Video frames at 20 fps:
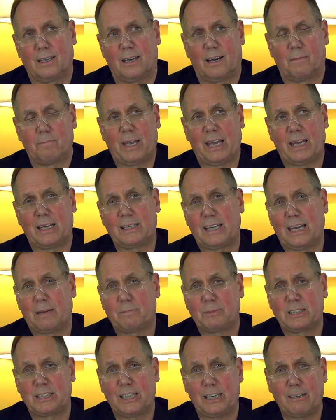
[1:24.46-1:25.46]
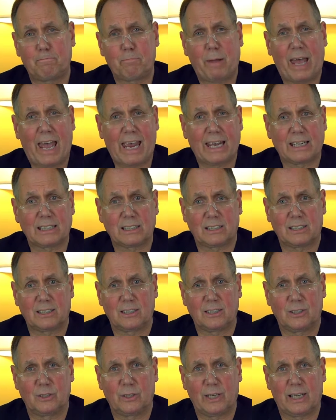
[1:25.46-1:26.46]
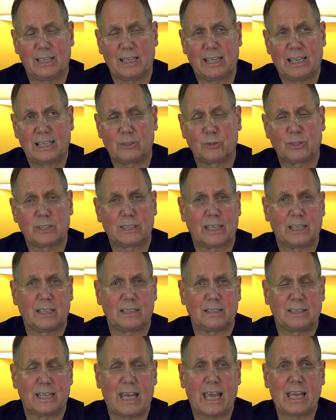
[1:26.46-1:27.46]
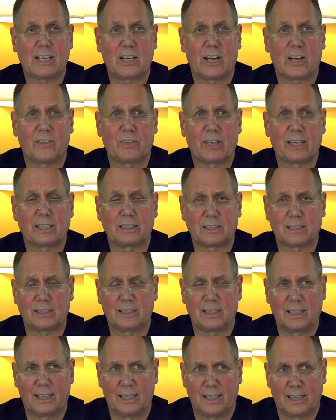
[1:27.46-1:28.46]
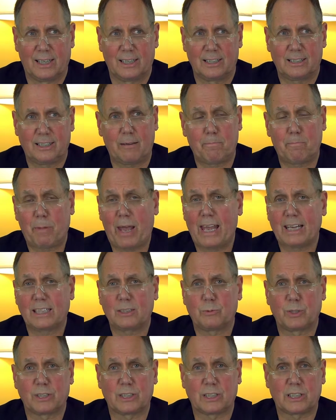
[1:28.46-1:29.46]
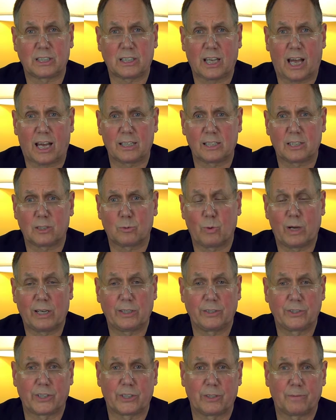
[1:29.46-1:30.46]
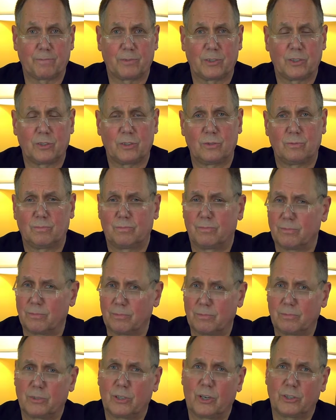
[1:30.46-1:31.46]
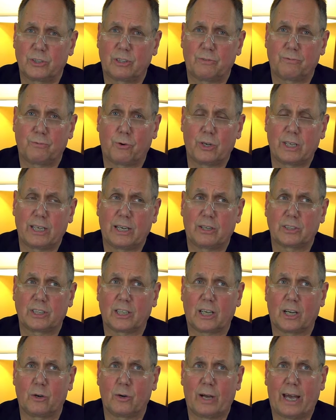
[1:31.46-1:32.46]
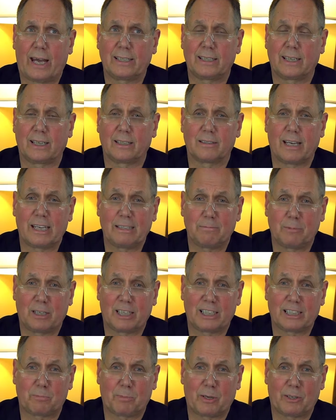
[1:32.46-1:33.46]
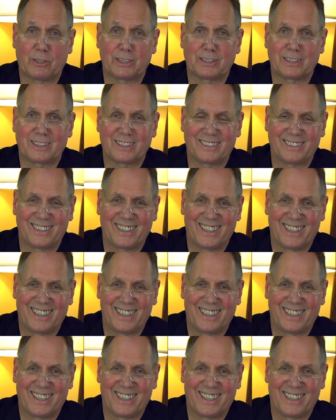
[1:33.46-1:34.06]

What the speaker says: man named Sid Banks, who had an interesting take on this. Sid Banks was a Scottish welder who, close to 40 years ago, had an enlightenment experience.